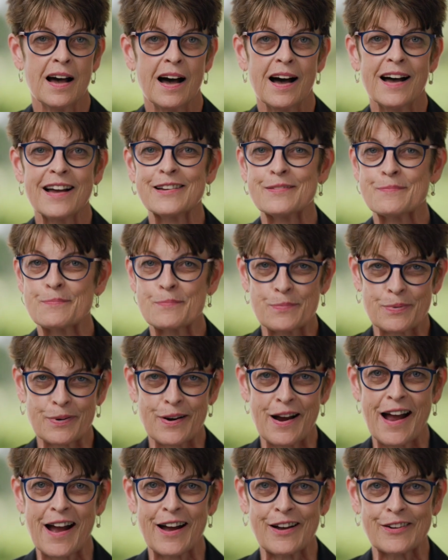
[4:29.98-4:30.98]
I am
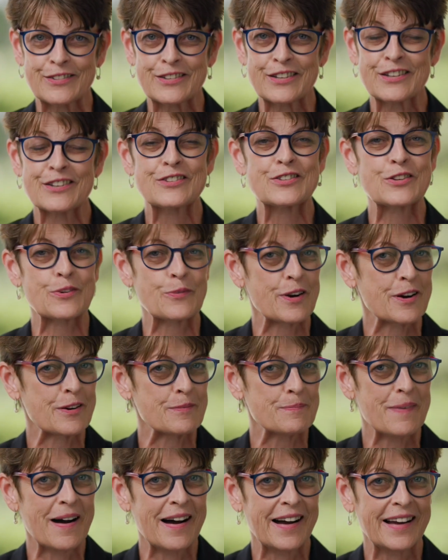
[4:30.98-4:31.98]
proud to wear
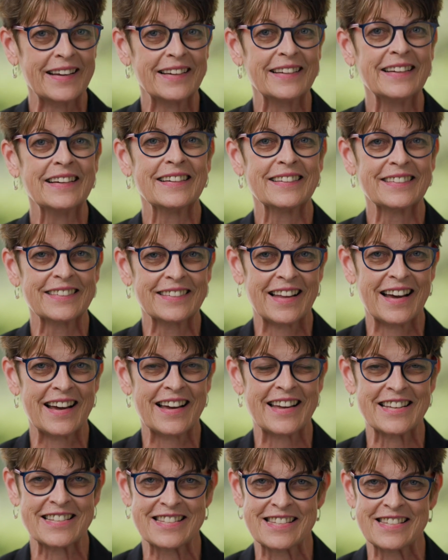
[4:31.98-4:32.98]
my
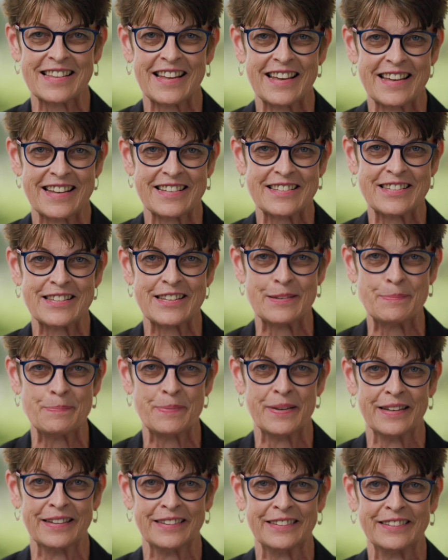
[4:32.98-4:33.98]
Lions Legacy
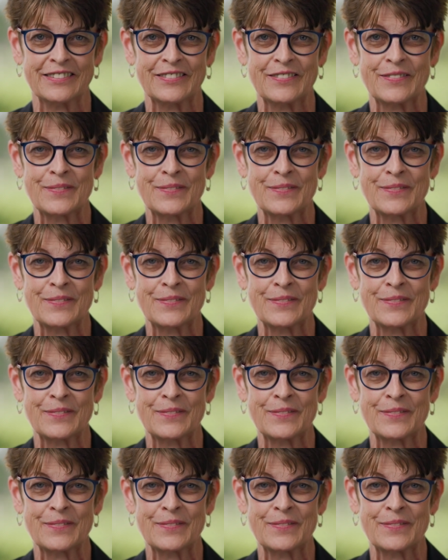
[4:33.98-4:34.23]
pin.